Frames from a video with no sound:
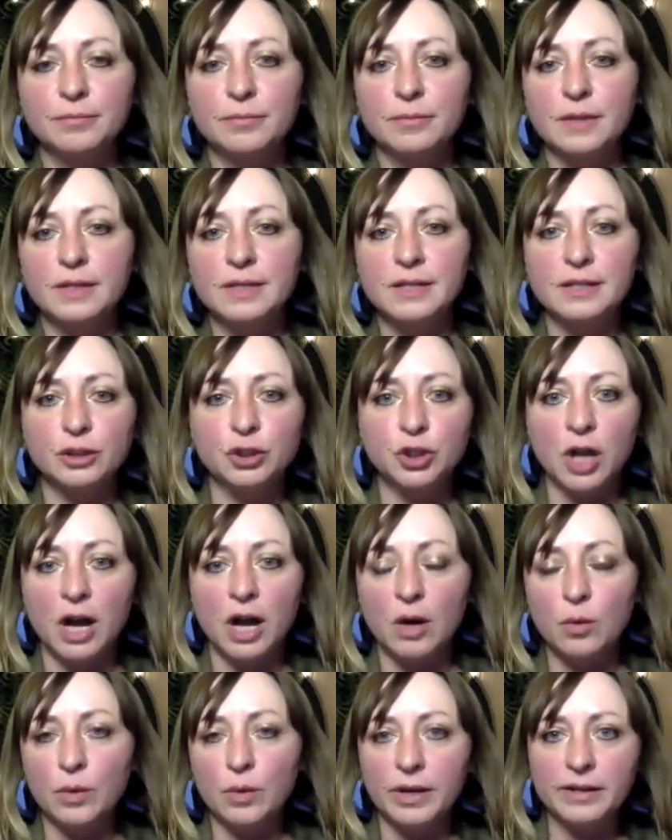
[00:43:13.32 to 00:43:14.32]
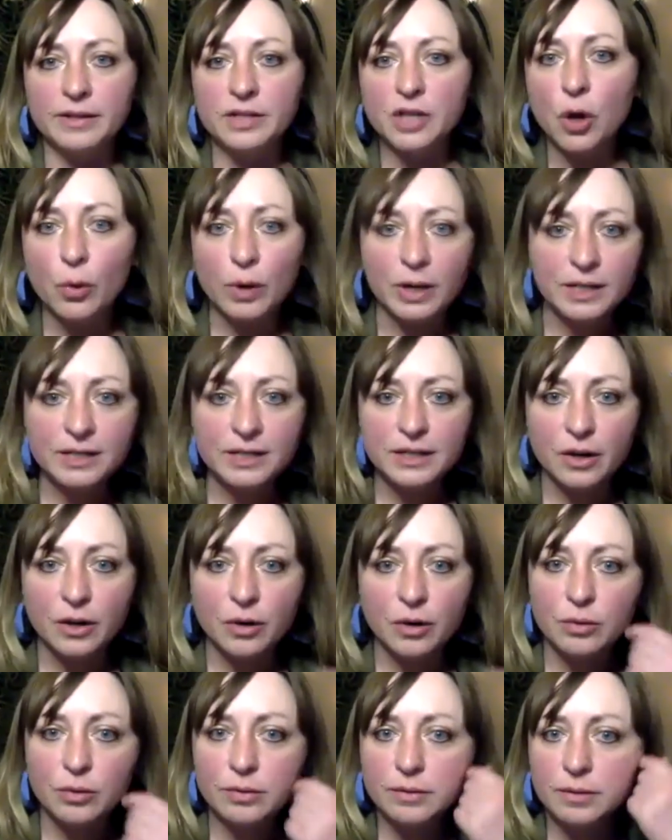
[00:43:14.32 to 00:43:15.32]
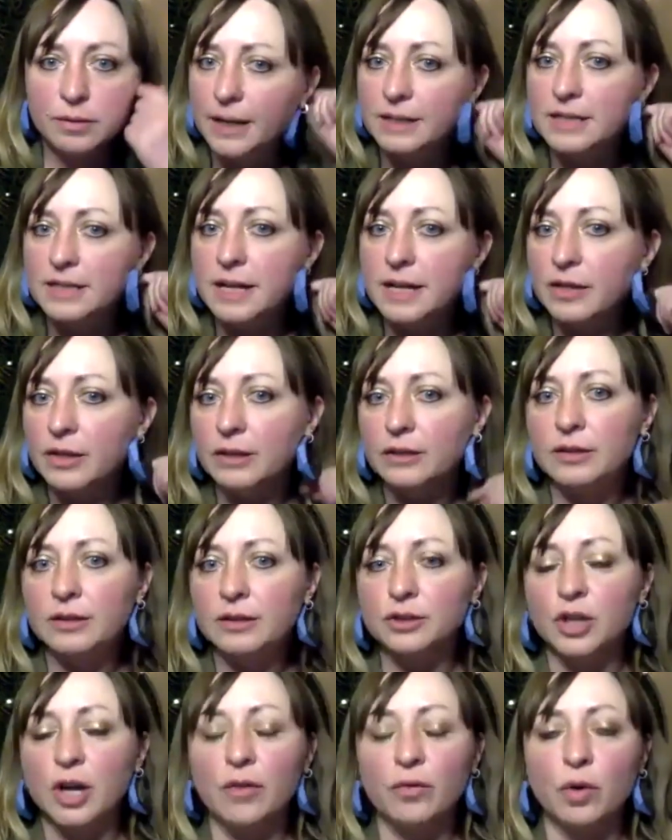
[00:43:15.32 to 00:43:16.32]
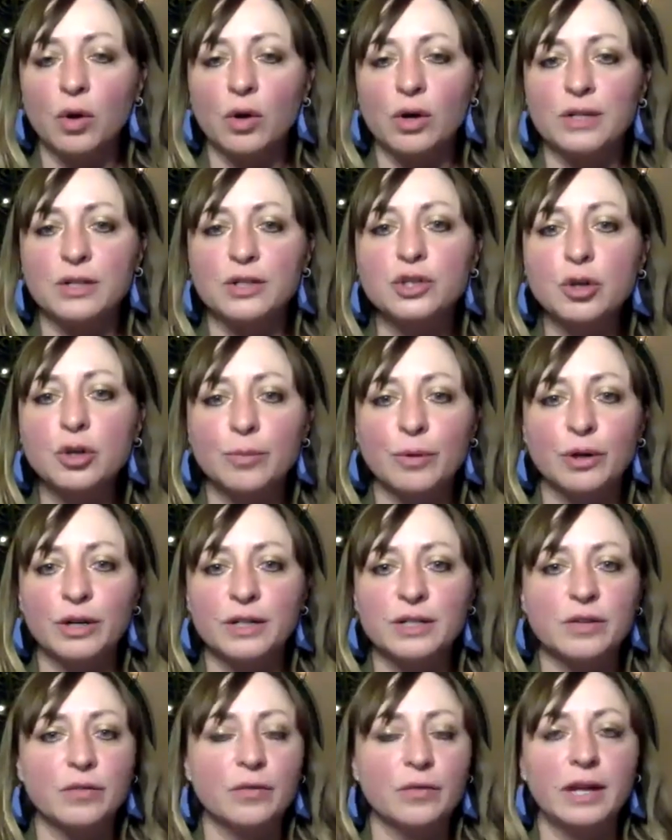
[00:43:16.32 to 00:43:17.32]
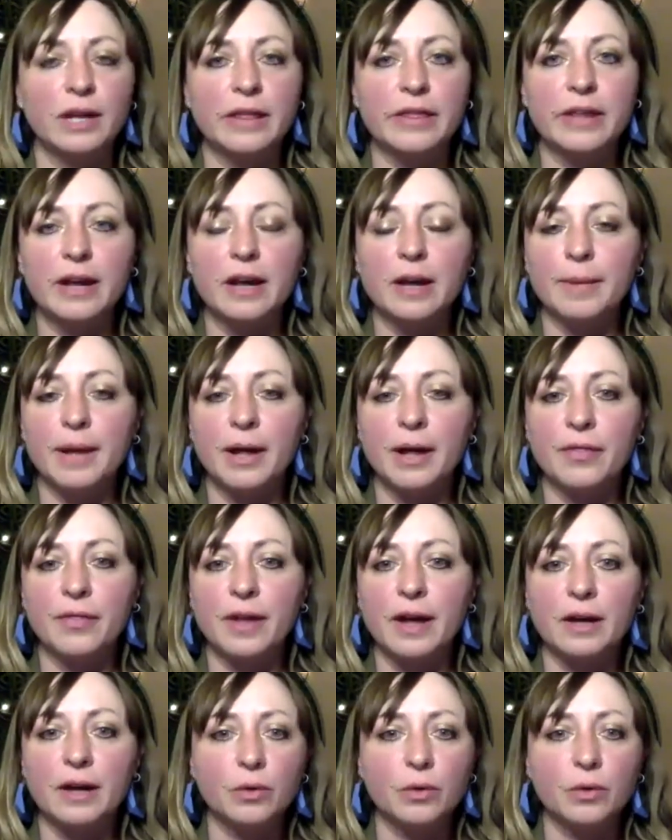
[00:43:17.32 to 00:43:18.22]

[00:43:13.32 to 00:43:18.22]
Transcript: this is shot with so and so." I'd say the, the general consumer doesn't really think about that.